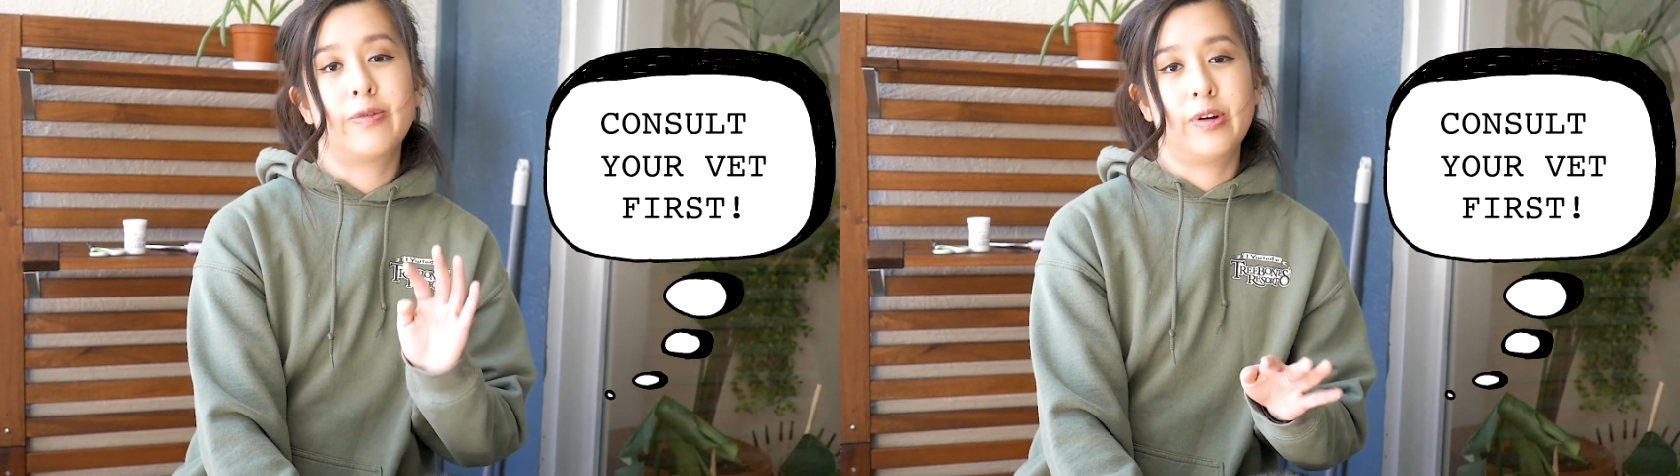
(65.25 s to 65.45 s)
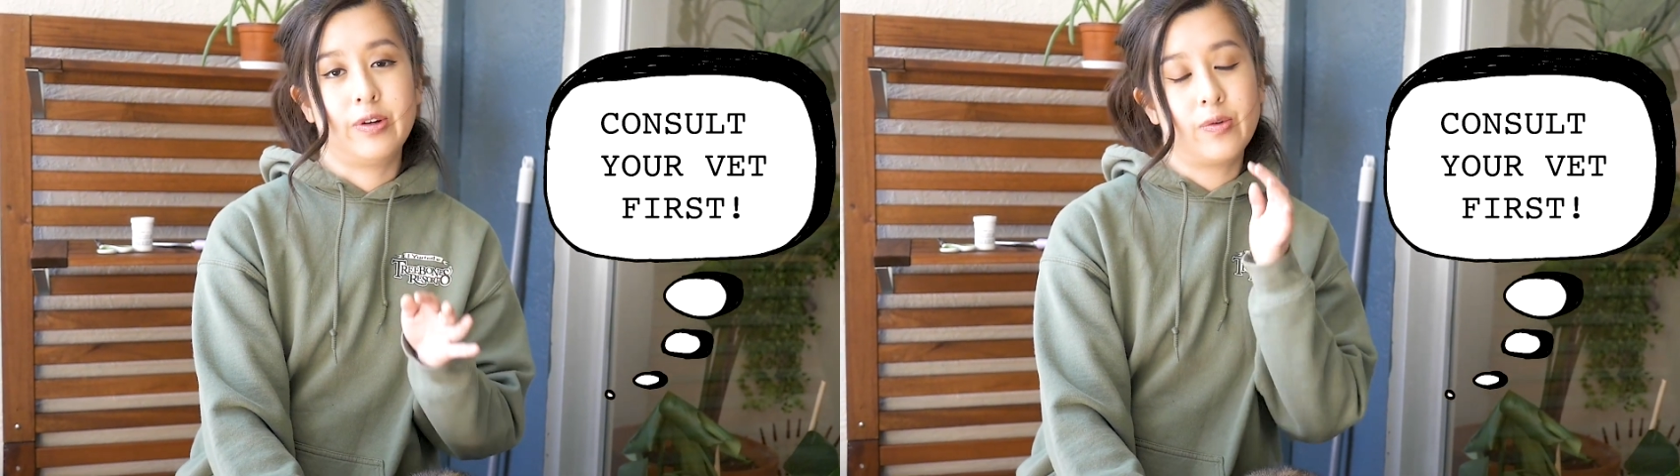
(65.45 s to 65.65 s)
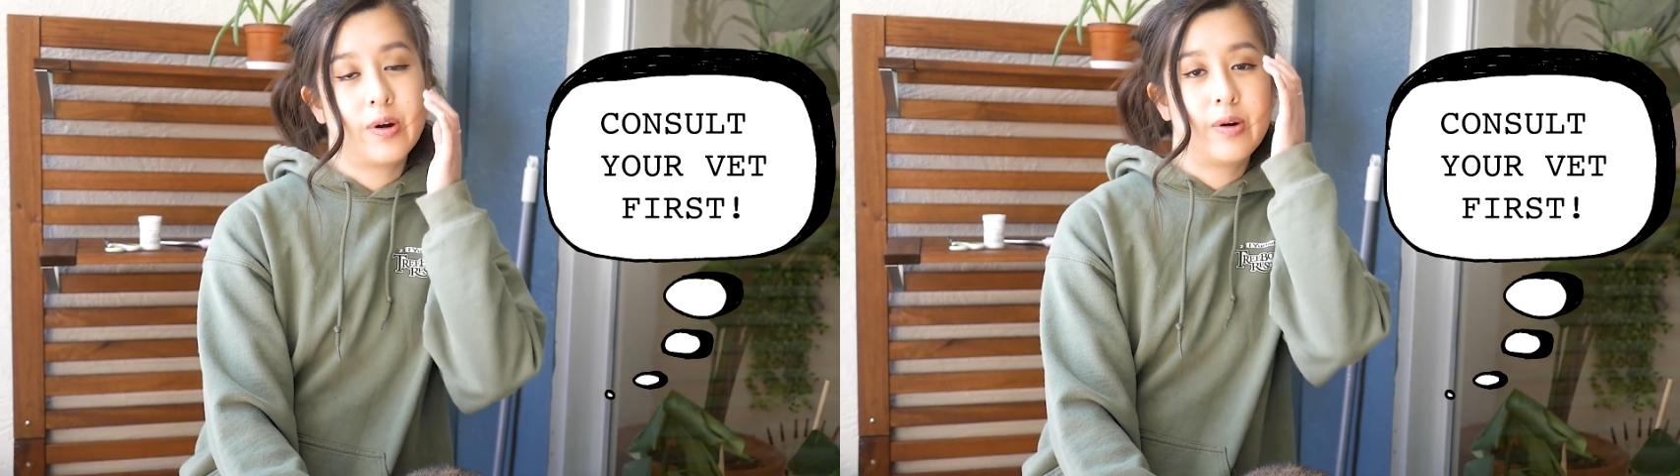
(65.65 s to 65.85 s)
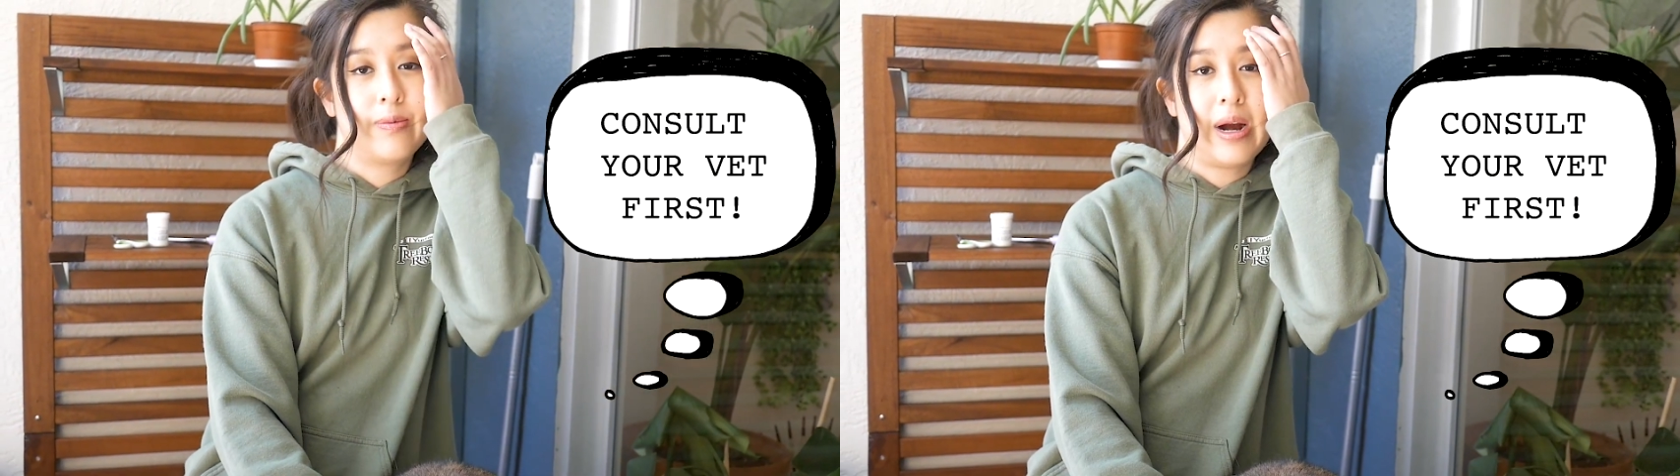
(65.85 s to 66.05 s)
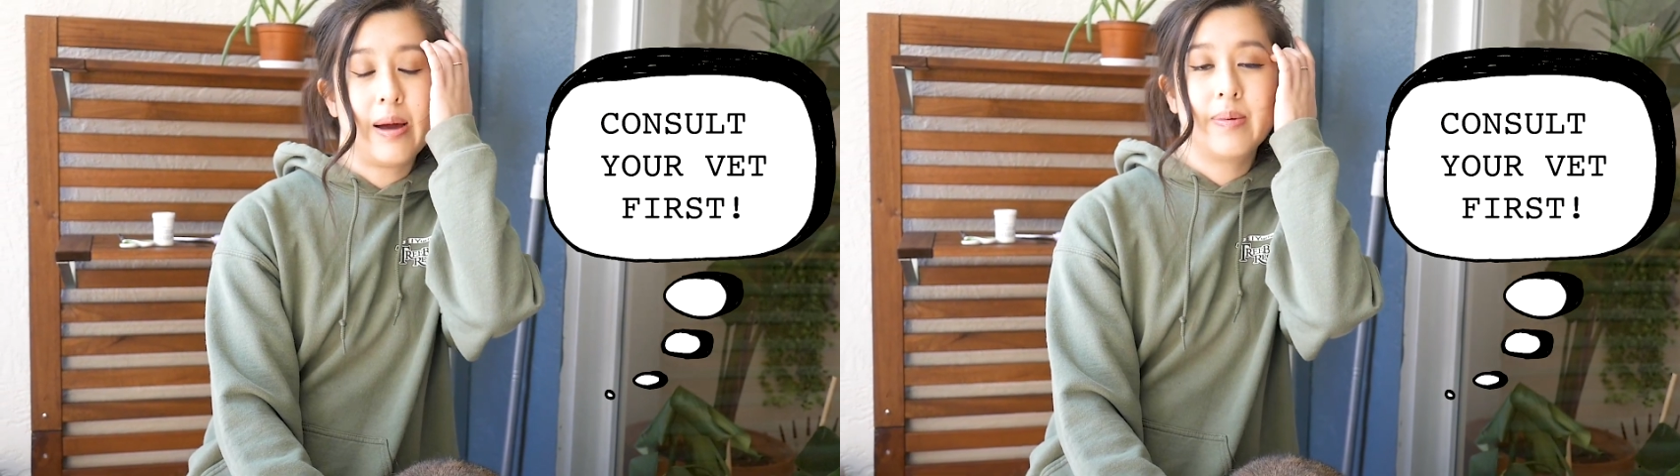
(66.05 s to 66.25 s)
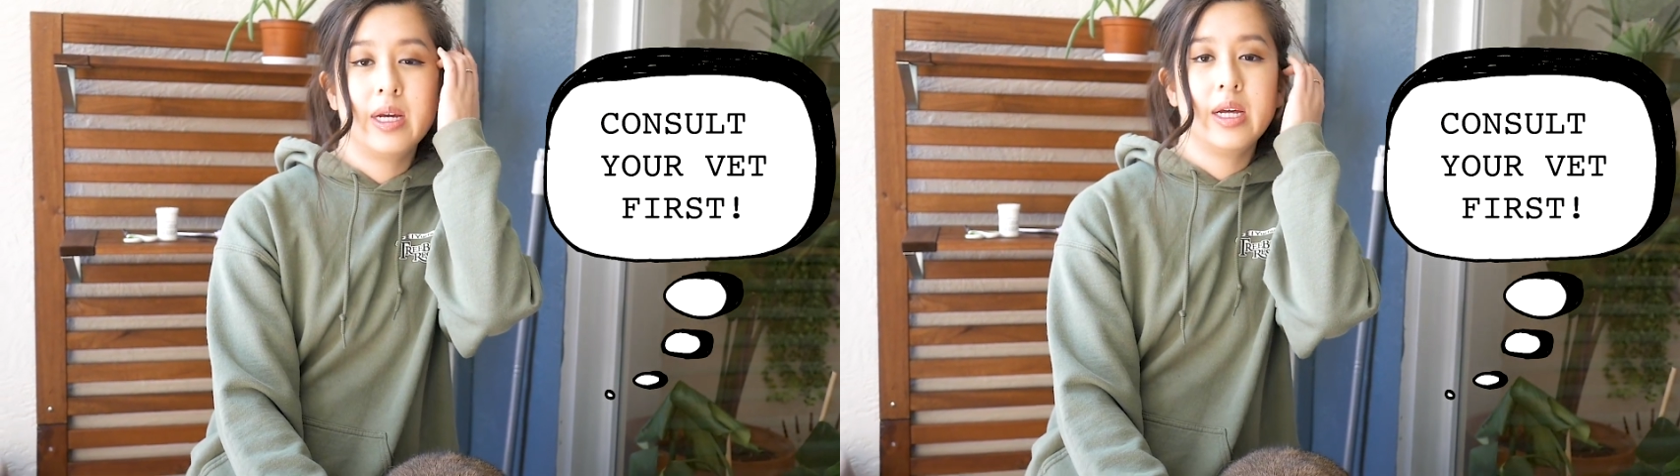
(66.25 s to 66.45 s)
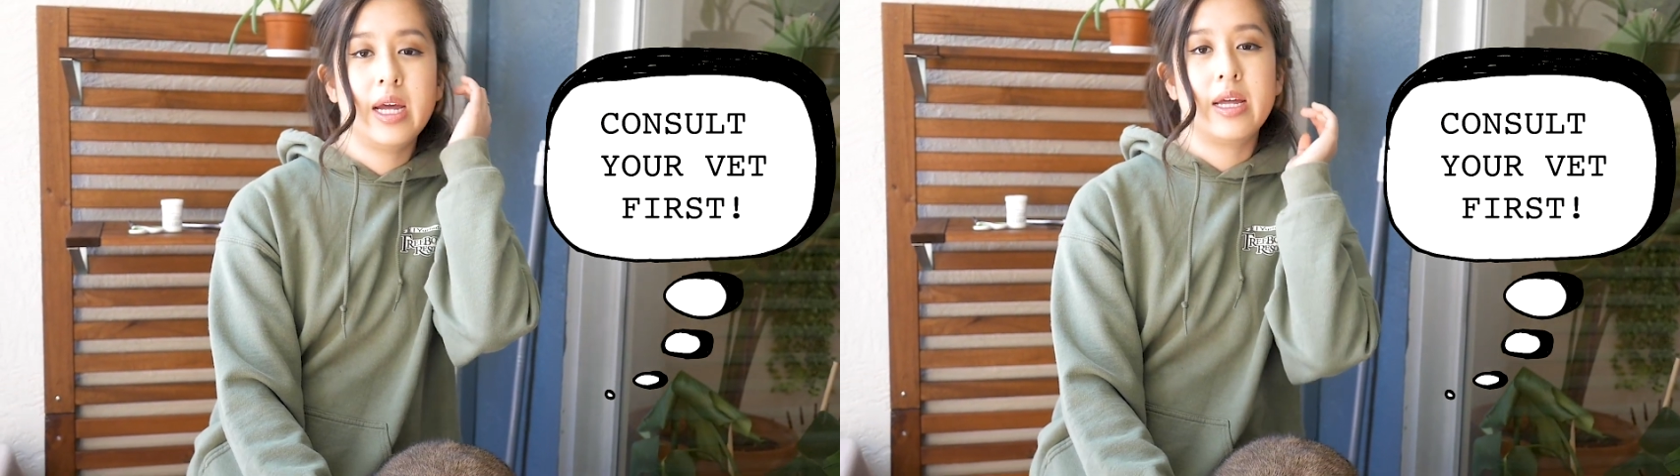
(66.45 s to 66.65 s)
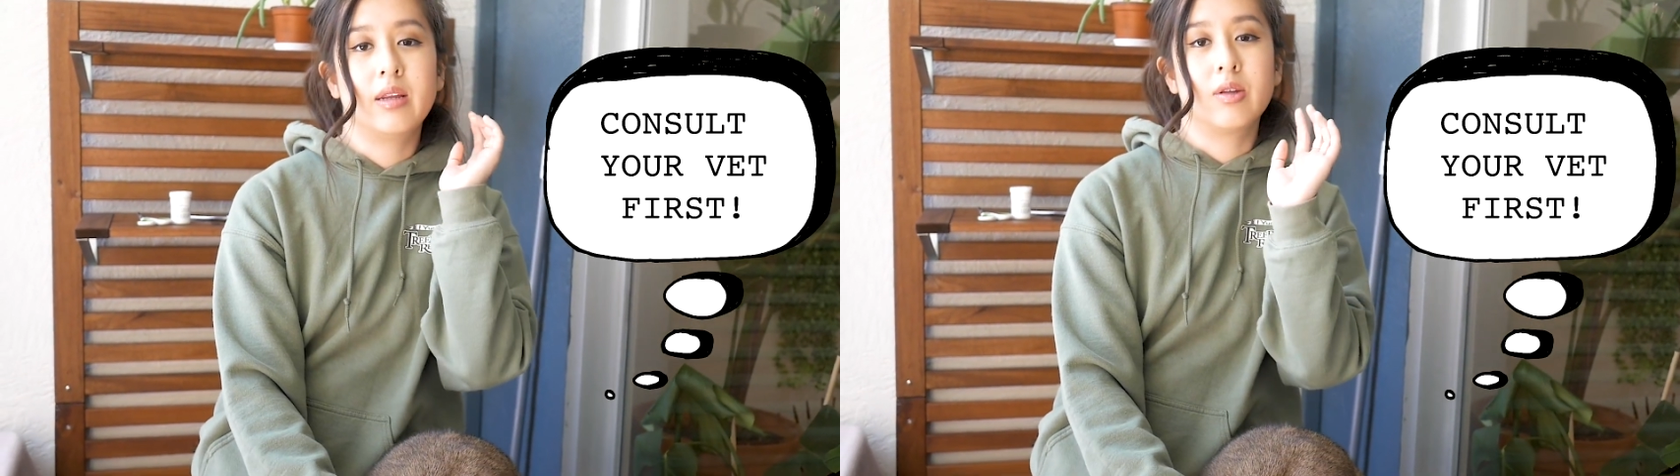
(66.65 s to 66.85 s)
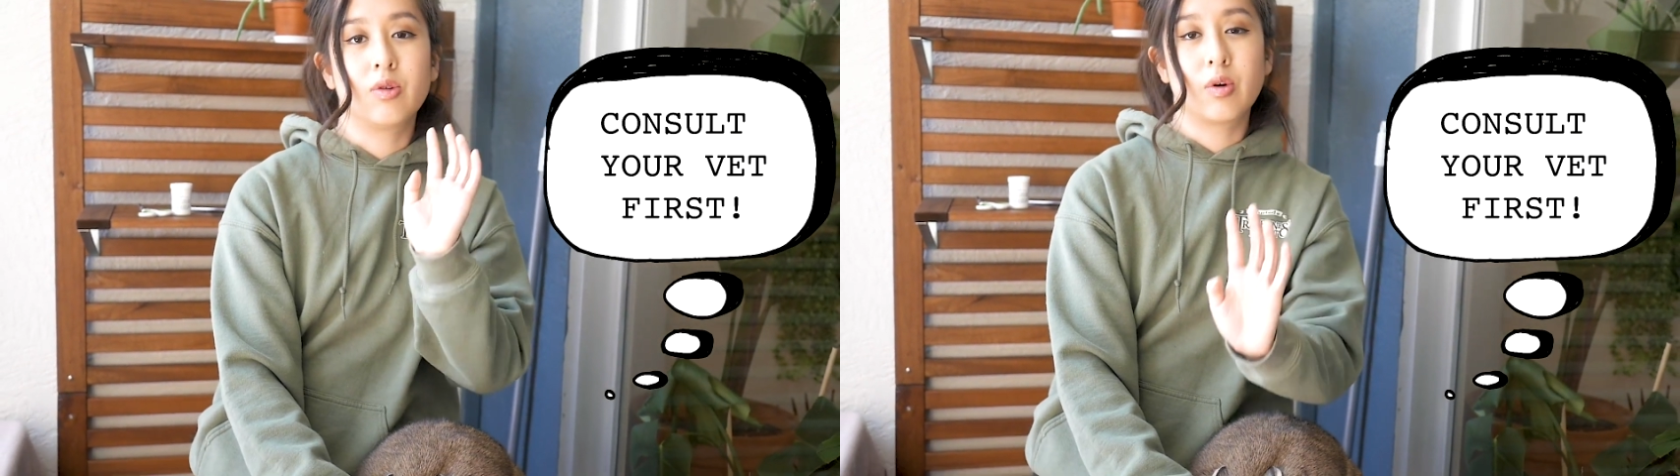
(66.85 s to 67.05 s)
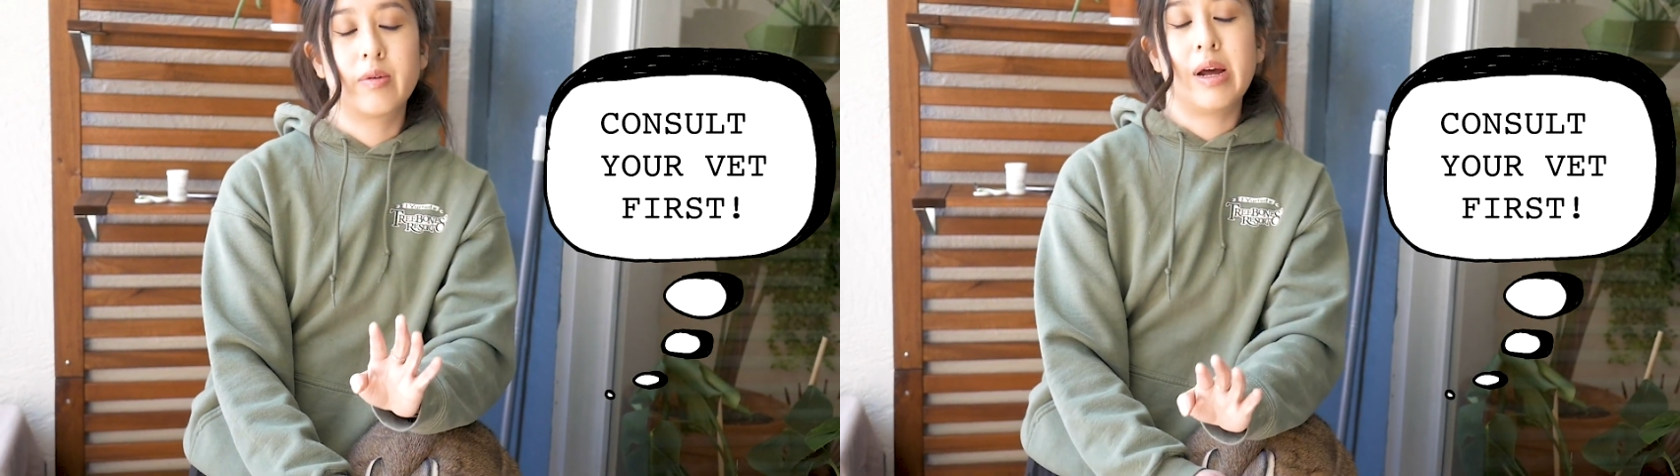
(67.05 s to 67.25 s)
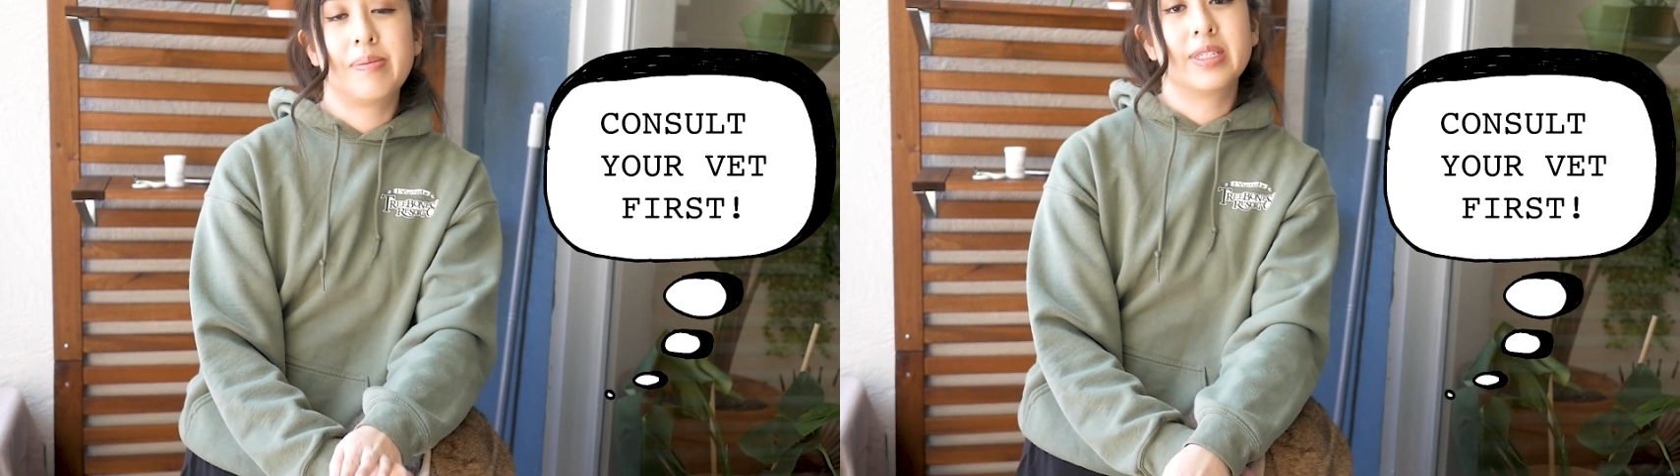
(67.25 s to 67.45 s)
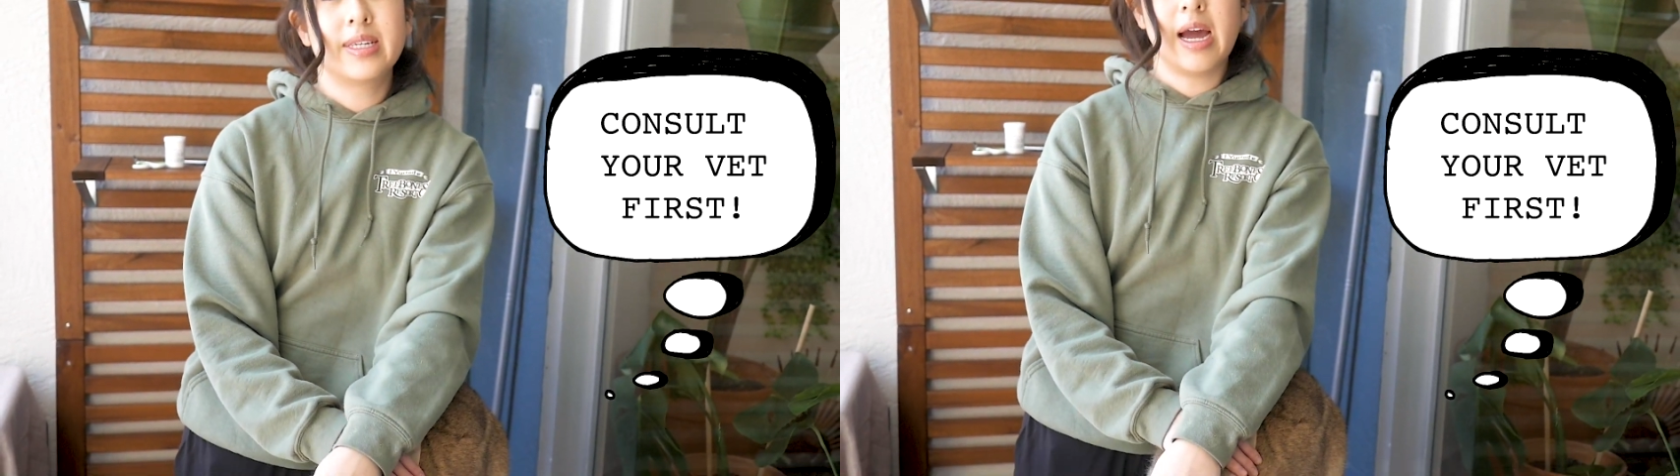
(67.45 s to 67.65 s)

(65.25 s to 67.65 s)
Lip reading: for your rabbit and your rabbit's